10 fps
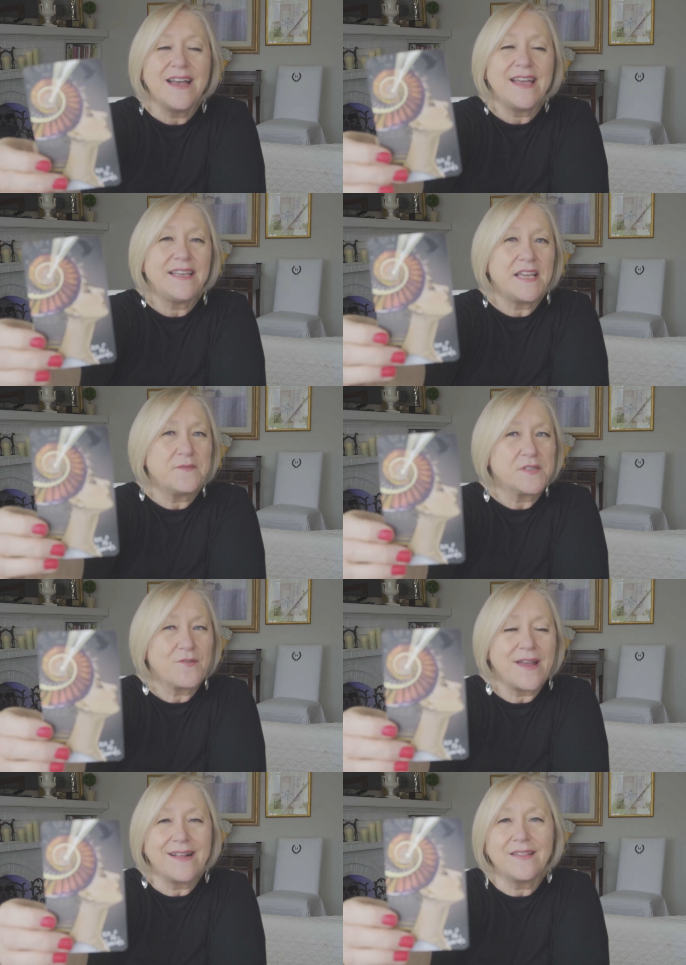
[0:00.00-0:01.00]
It gives
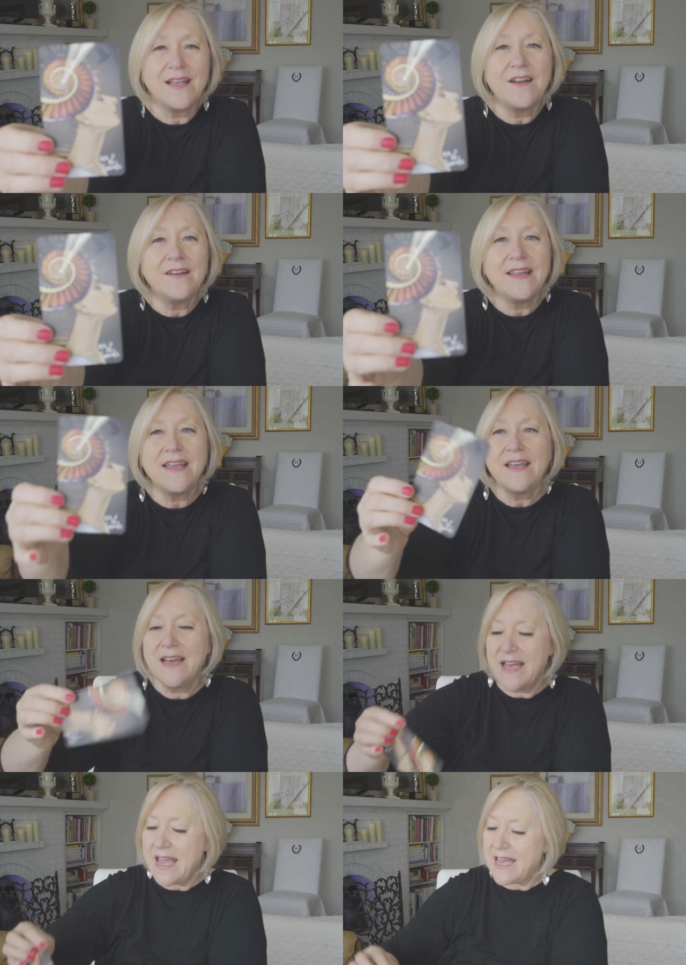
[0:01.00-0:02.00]
great clarity,
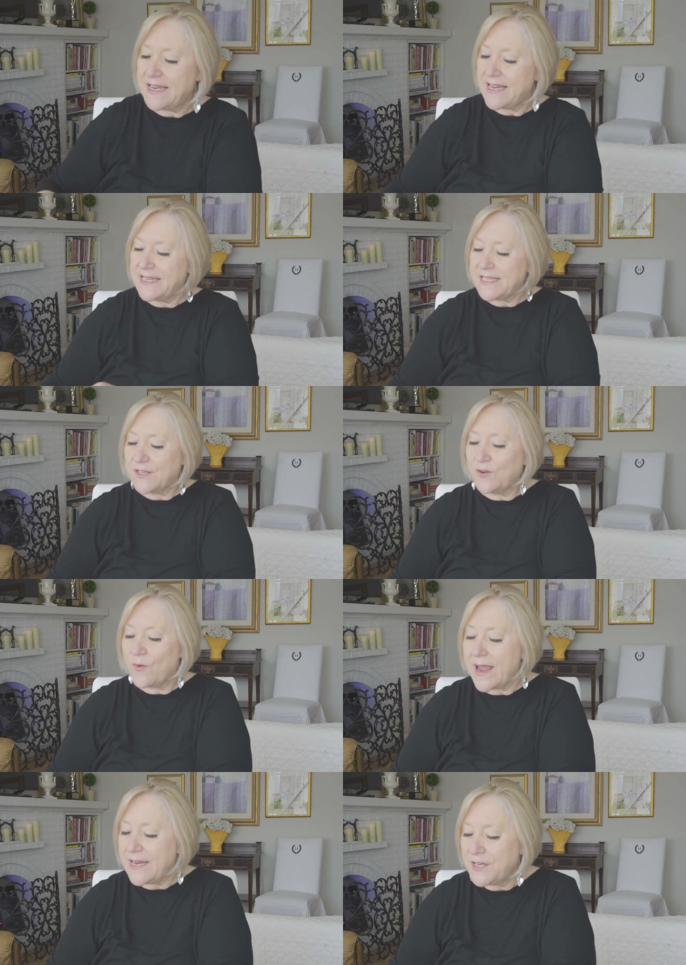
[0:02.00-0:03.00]
and it's a
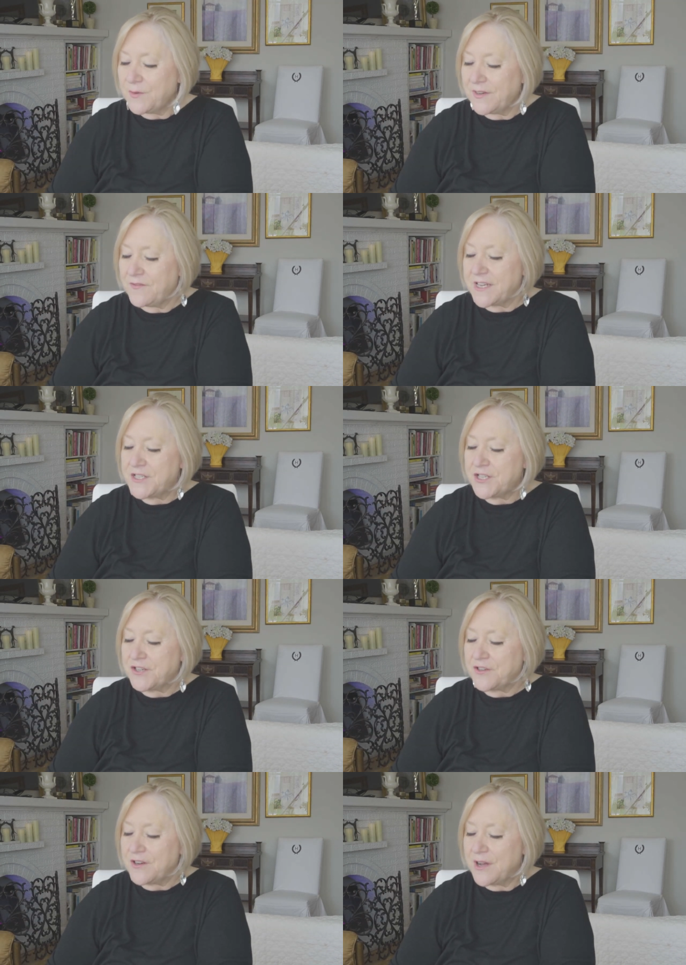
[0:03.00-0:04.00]
great new
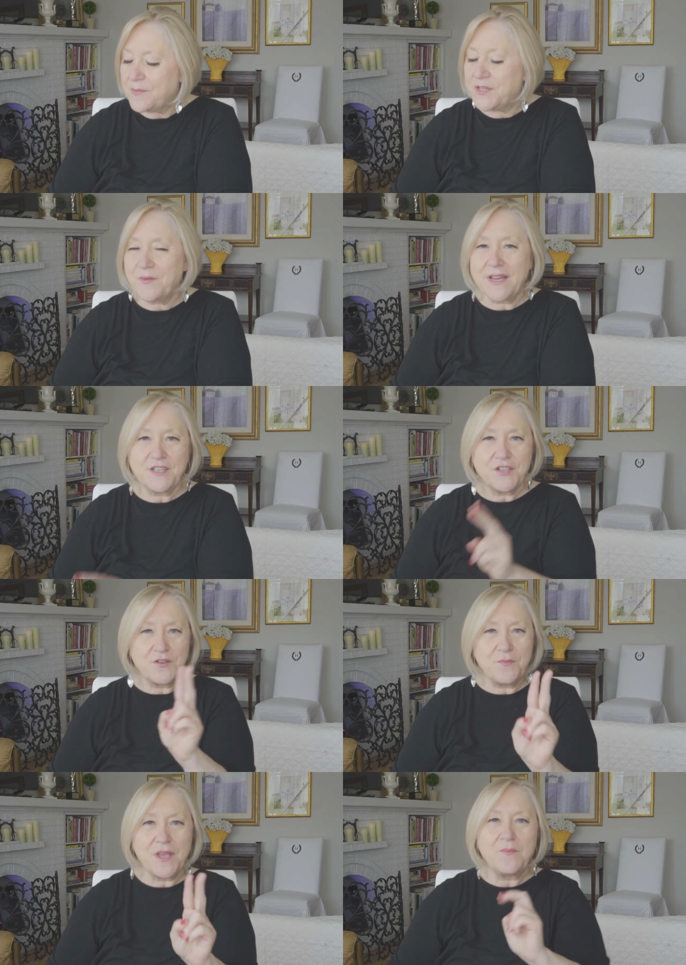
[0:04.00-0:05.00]
adventure between
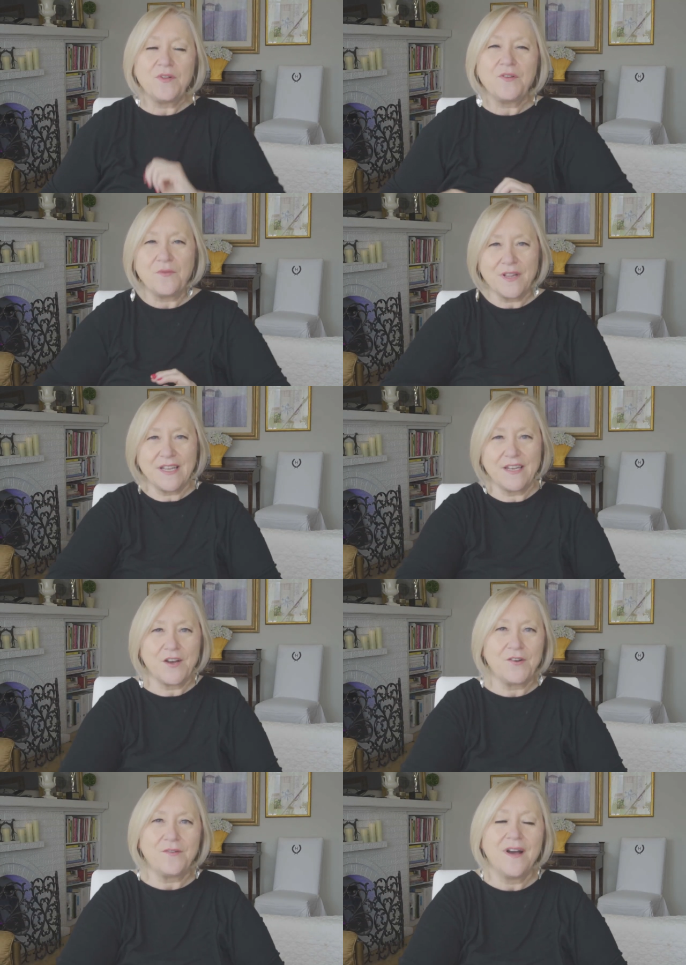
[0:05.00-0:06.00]
two people who really
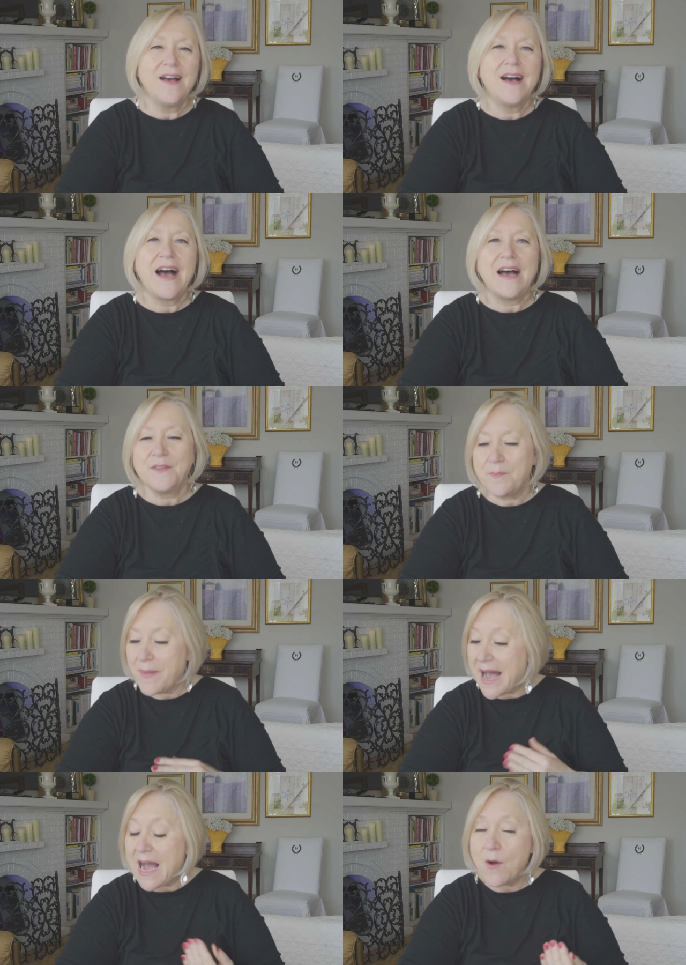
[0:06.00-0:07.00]
know the
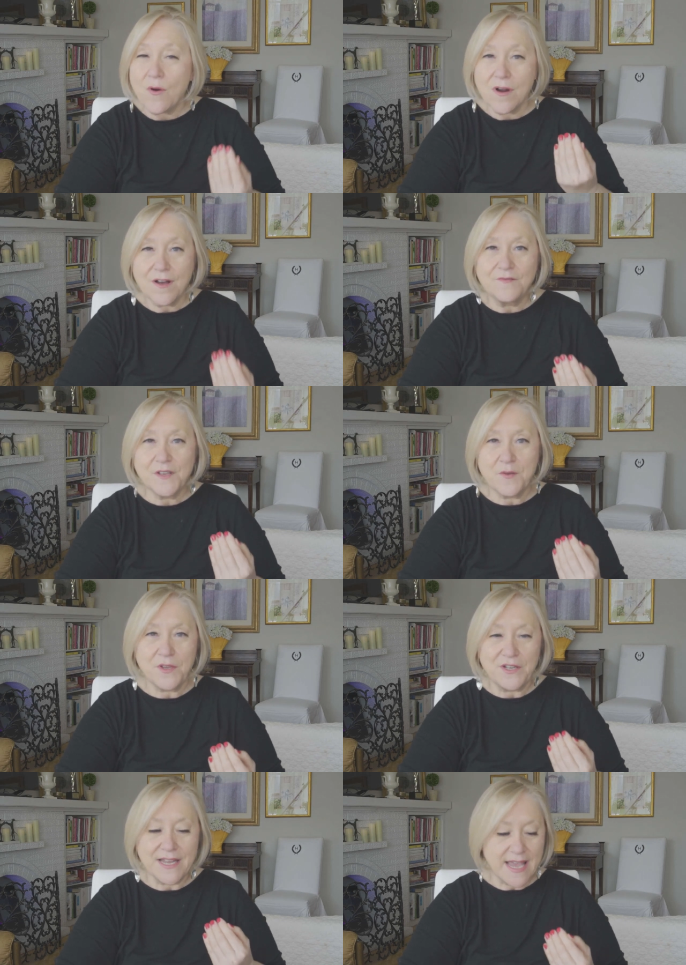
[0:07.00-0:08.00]
power of
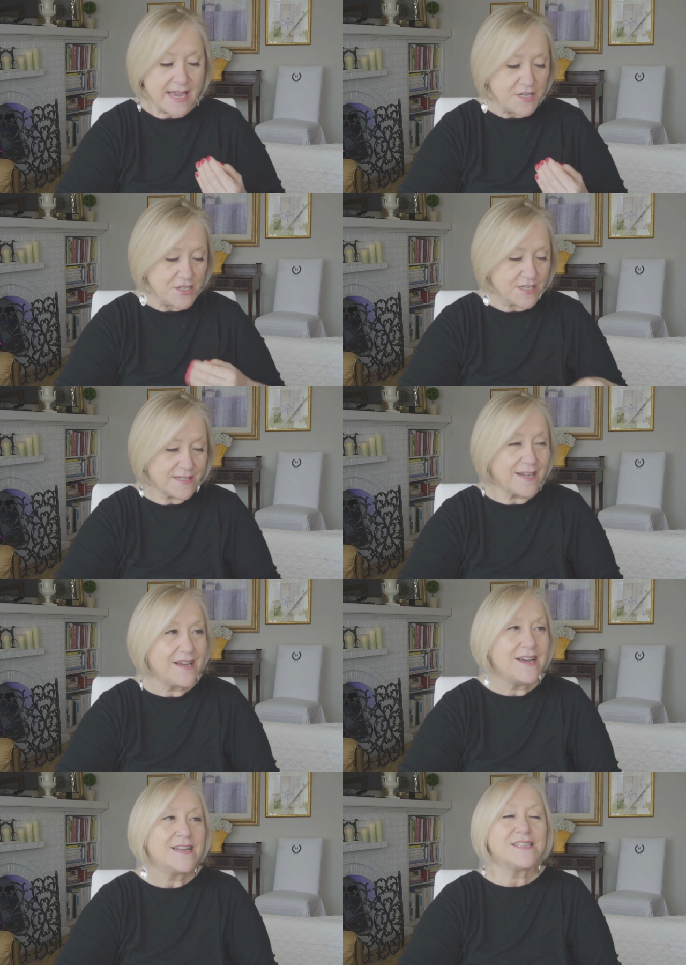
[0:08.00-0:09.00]
communication.
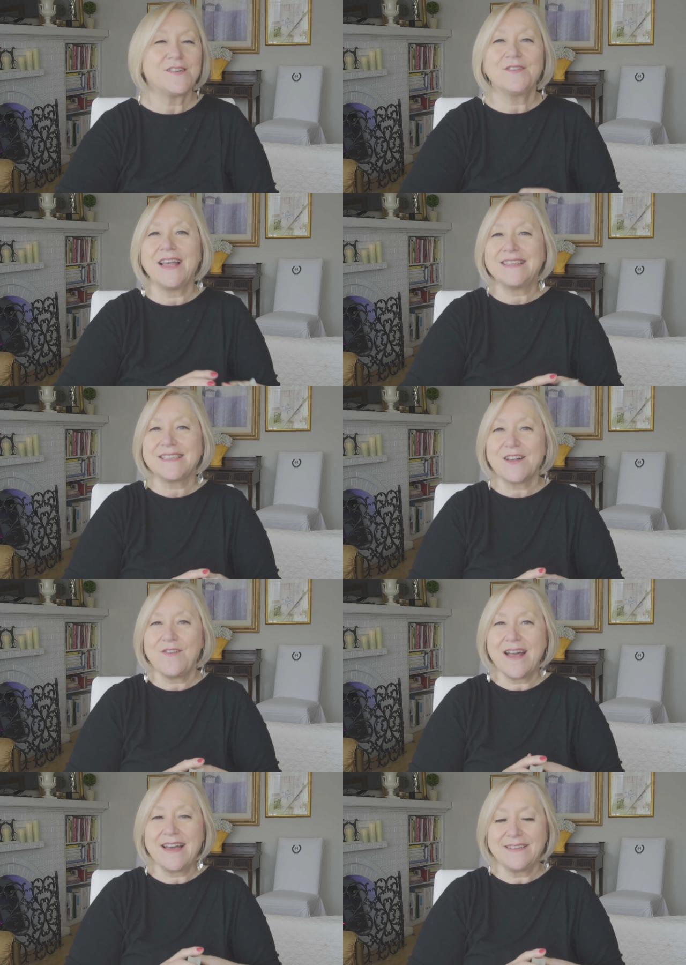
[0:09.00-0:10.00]
So let's
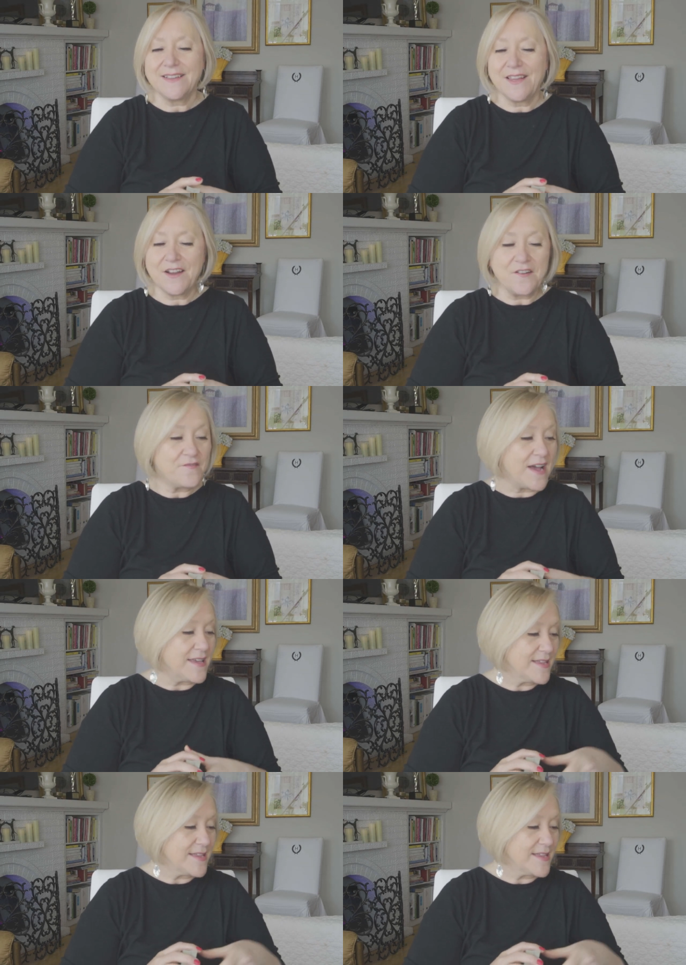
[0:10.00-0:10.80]
go ahead and clarify